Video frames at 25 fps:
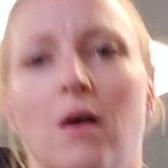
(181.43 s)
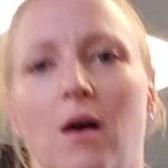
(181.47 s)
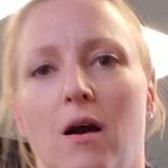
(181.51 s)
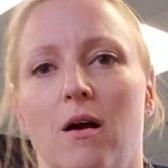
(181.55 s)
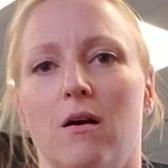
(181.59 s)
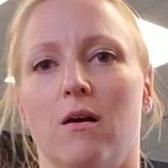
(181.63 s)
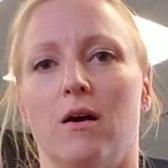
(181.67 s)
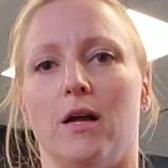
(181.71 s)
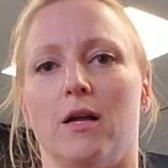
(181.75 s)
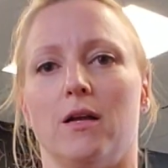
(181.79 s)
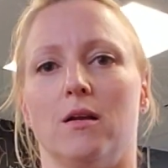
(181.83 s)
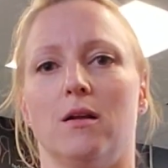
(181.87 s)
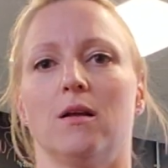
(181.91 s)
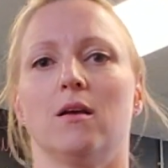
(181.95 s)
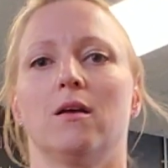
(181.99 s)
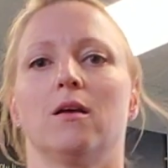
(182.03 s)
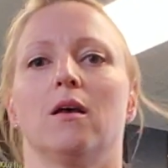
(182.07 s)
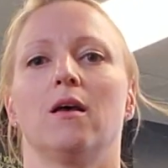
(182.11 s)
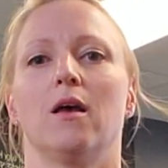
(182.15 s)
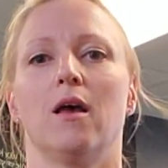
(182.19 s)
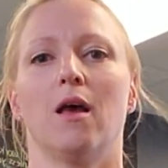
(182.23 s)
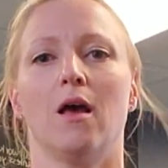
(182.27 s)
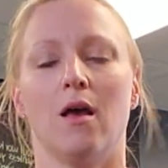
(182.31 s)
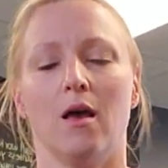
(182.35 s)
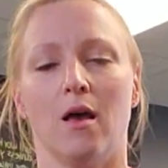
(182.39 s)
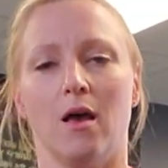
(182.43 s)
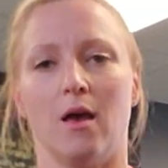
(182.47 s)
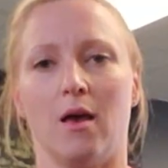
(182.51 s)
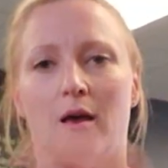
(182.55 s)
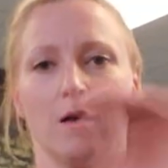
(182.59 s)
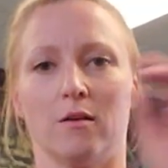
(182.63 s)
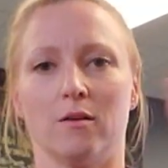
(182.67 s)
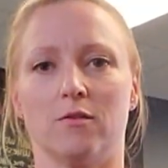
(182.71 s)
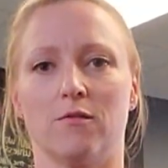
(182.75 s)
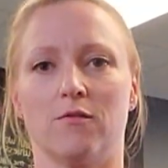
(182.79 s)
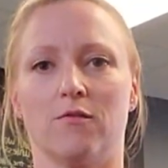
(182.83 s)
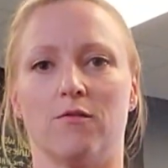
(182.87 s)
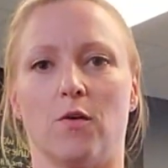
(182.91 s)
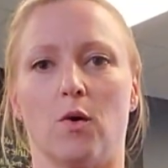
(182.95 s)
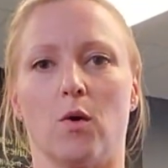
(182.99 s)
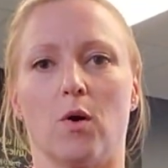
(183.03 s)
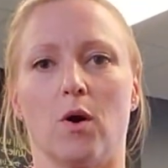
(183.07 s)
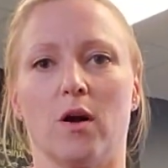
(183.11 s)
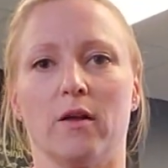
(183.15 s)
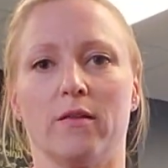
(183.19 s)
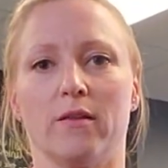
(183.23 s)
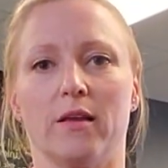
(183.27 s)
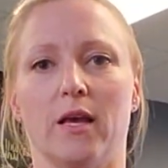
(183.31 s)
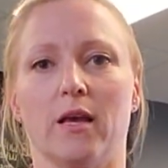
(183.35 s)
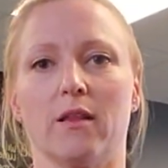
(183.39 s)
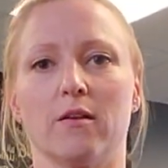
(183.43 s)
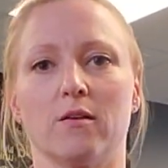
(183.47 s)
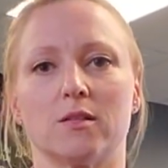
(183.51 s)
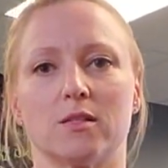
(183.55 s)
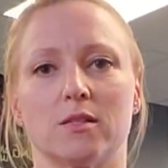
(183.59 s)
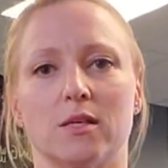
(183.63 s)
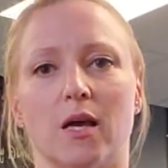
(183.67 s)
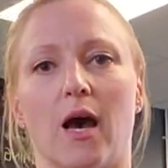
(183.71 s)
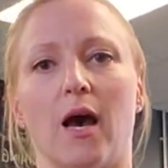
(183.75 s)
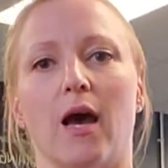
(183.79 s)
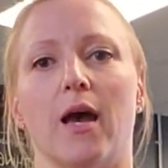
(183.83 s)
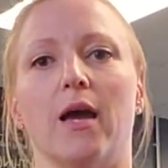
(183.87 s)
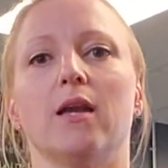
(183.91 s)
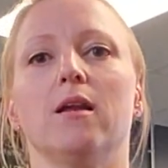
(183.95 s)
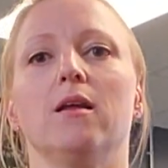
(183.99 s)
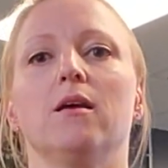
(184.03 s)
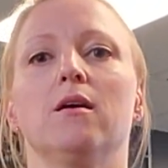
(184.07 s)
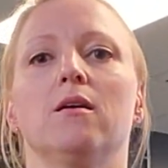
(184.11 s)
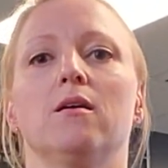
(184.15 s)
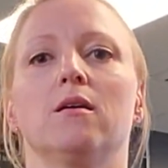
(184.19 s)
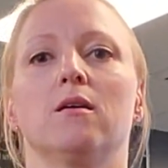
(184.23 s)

right. 4 on the other side.